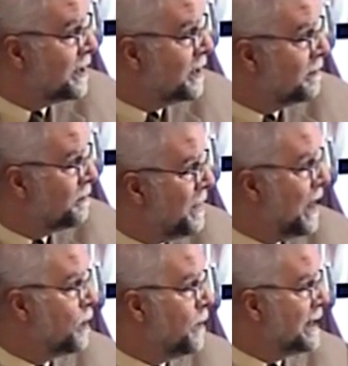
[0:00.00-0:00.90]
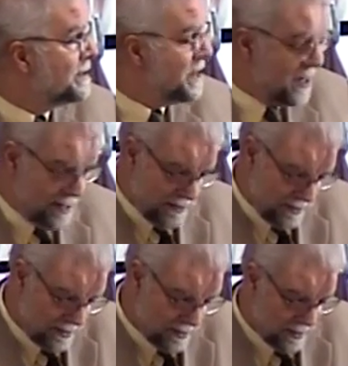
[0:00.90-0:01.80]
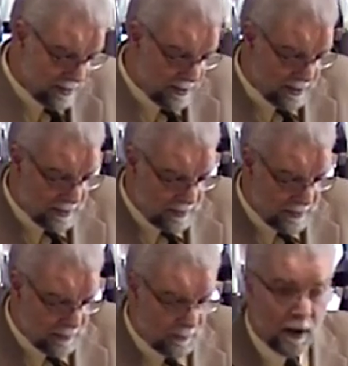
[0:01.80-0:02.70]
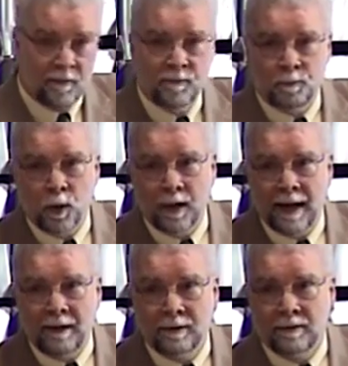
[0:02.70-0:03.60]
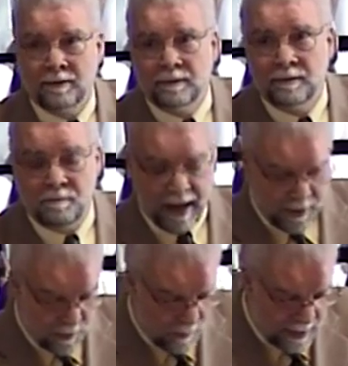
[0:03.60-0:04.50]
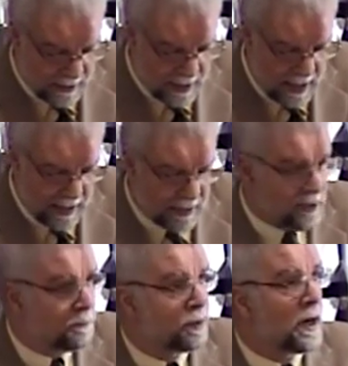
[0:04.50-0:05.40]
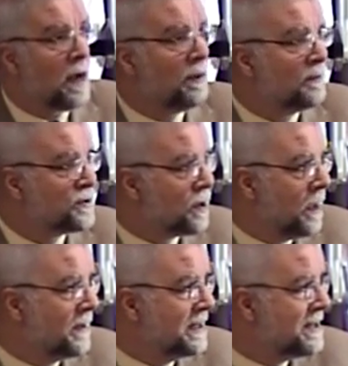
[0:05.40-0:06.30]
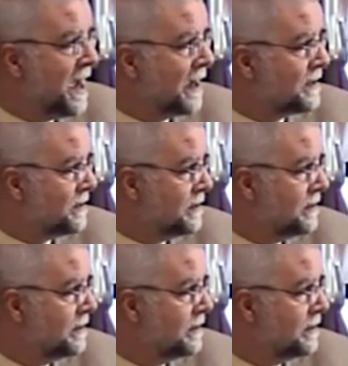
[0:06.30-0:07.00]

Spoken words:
in Matthew 18. We often pull out Matthew 18 as a problem-solving text,